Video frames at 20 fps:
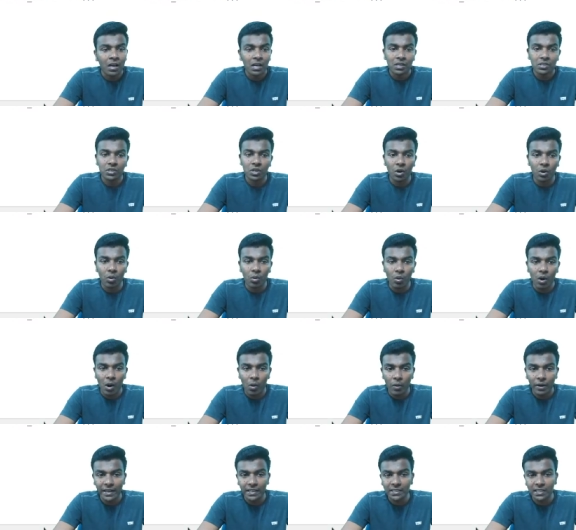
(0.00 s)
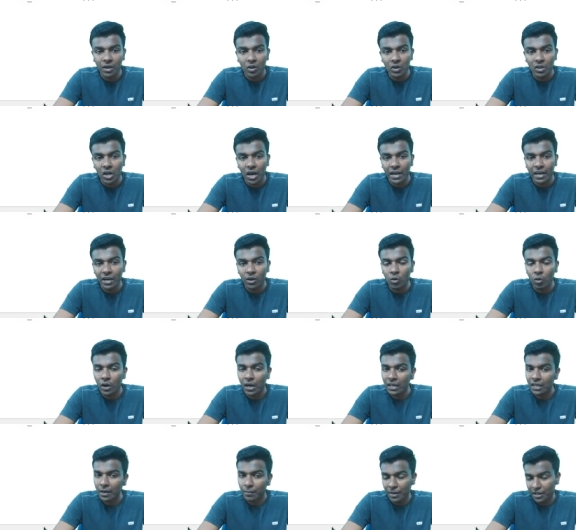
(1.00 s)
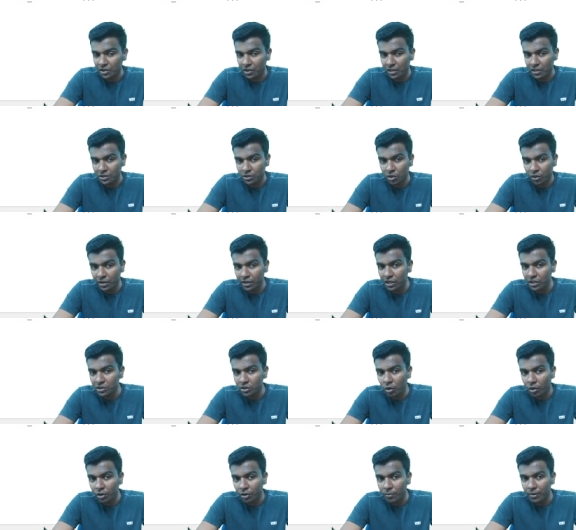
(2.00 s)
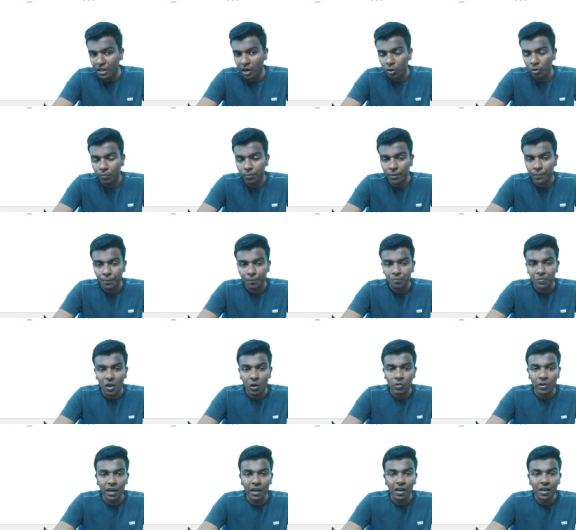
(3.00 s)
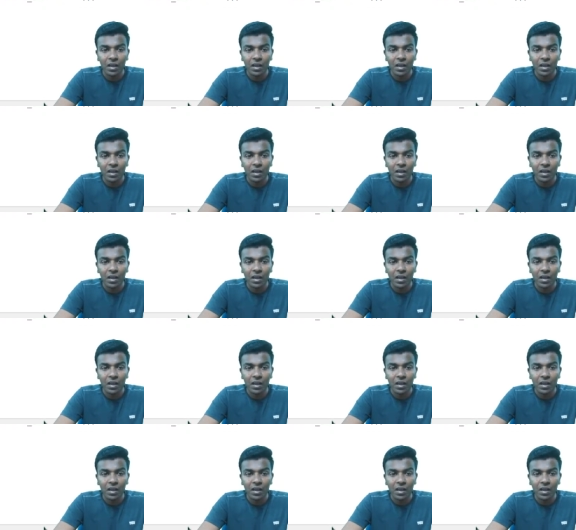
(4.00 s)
So y is equal to array 3, so it is going to be the output. Okay,